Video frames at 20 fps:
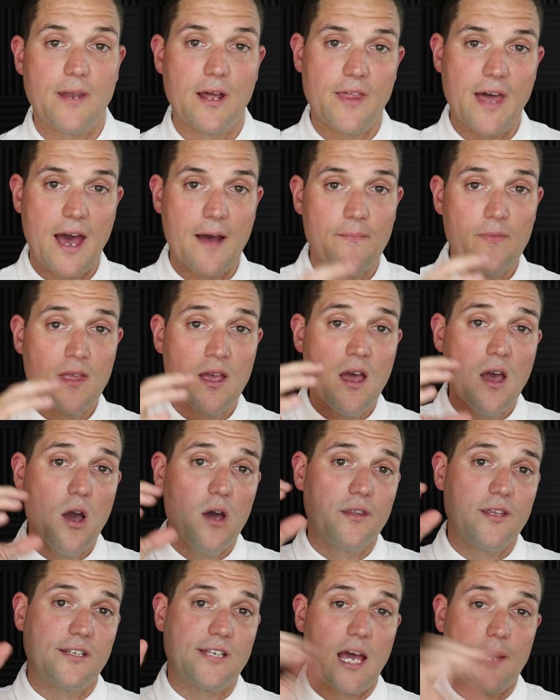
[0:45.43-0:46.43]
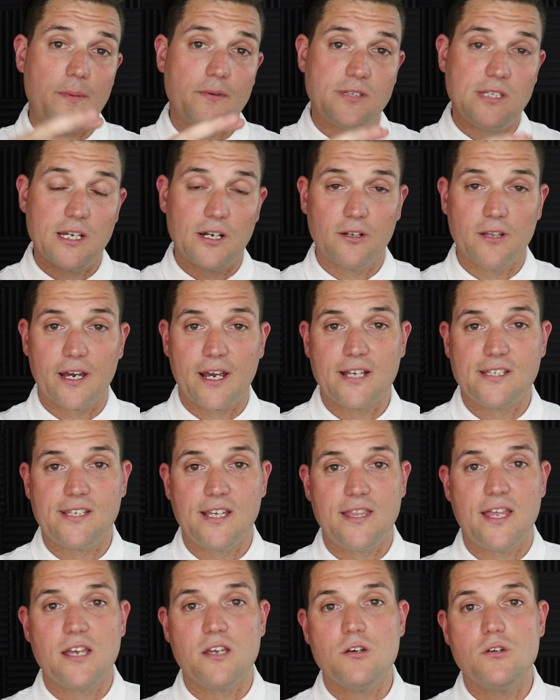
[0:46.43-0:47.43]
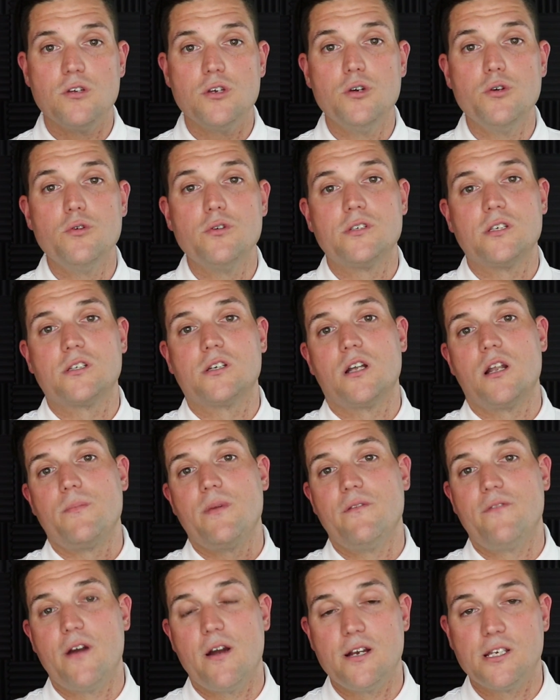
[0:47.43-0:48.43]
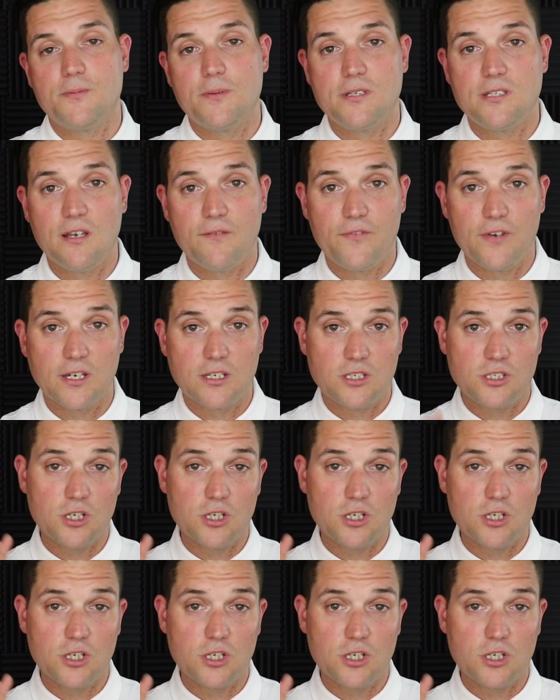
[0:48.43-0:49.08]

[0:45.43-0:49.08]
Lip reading: Now that the type of sneaker, like I said, that you use is gonna be very specific.